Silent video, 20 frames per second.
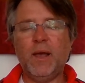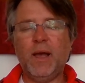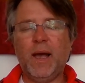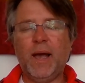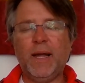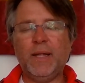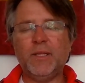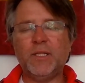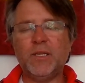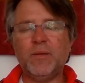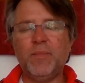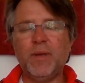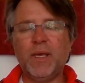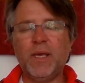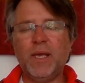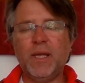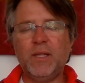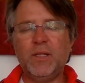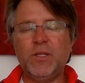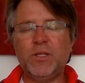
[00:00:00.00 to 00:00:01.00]
And to
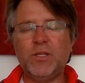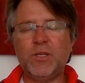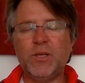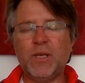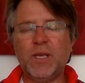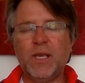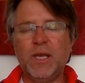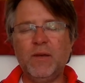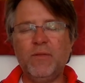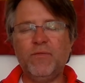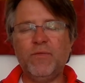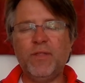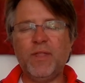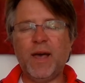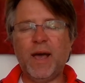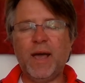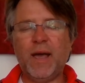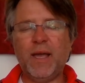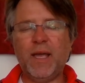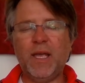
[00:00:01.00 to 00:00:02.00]
begin to give
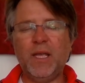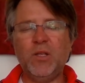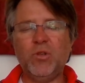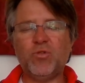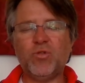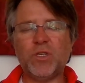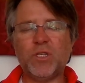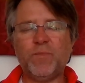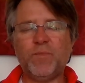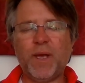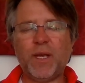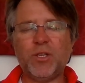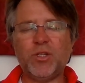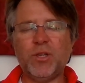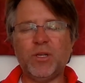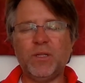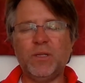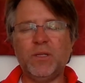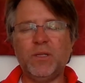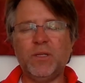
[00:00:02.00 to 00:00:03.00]
that
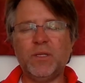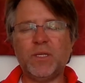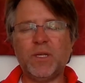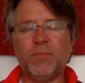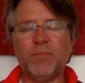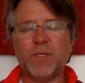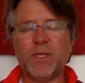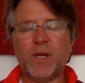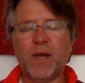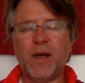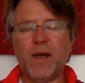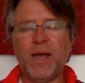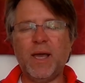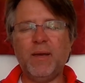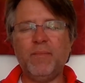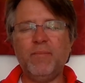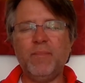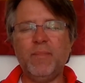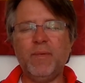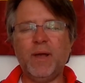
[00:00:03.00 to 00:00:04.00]
introspection some
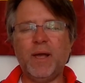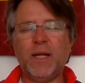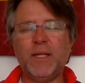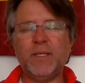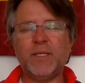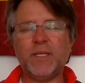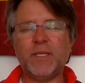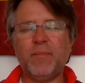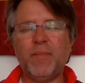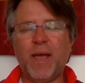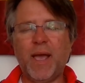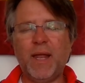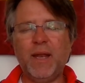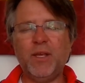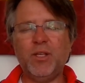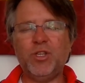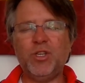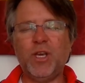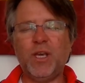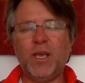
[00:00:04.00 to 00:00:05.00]
time and some
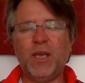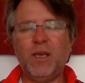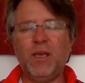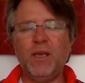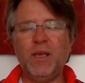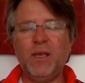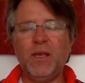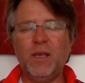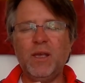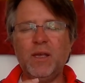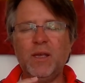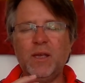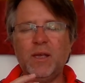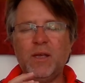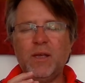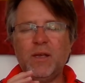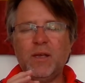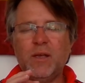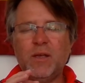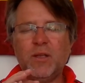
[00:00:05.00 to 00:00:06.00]
energy
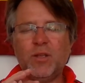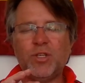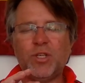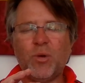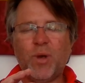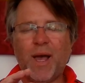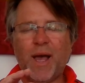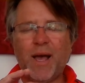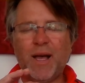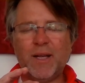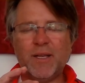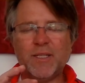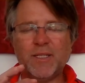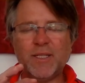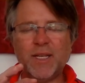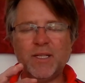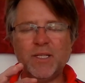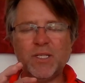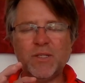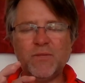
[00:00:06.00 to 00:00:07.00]
so our
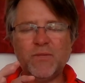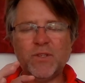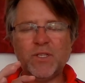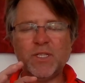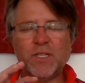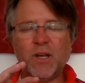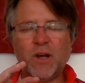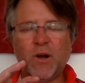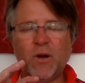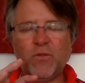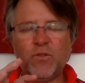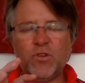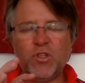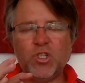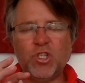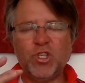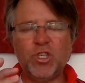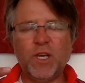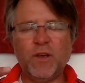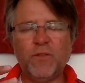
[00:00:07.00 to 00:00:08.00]
sense of self
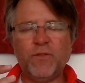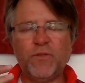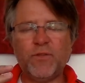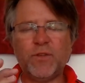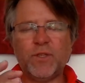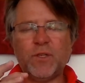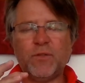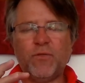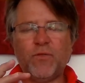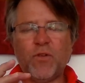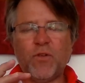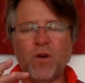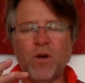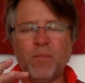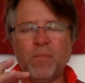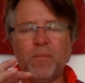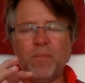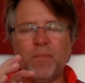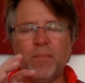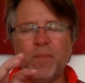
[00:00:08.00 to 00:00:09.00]
shifts
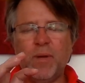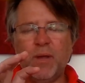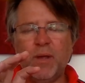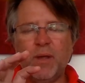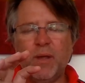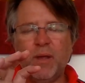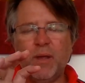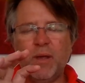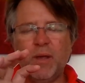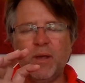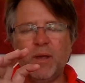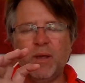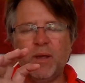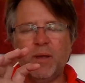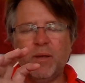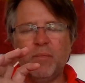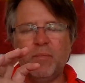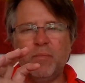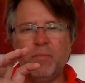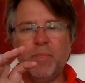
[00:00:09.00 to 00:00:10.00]
from
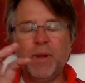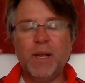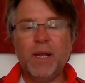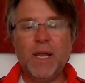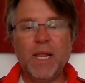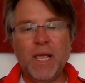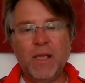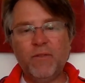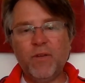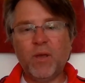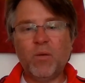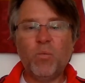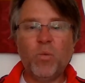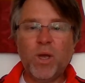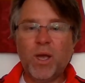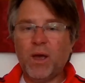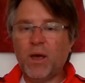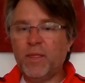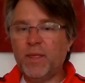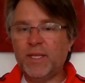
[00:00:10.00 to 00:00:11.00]
believing
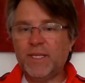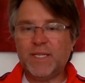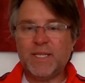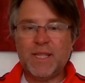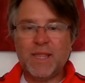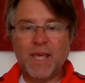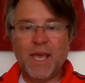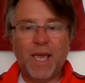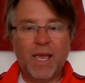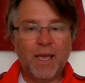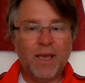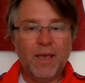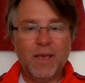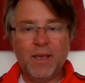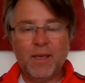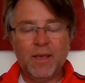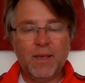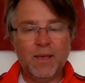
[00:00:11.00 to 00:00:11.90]
we are this thing